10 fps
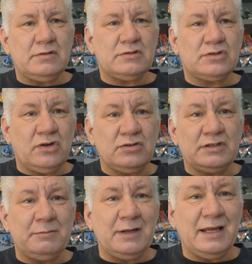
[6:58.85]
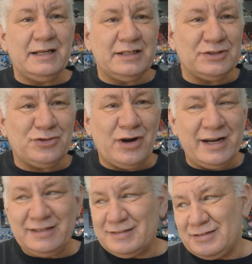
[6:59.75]
songs emulating
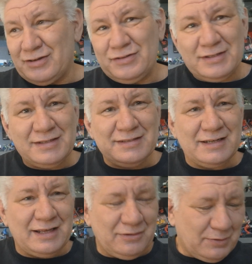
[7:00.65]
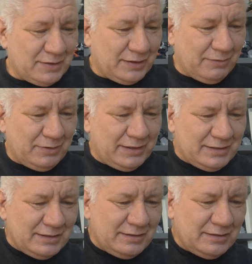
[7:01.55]
trains, so this is another one that we
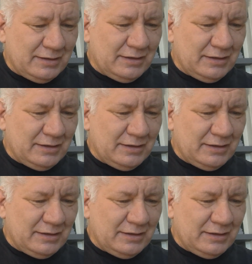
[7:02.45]
did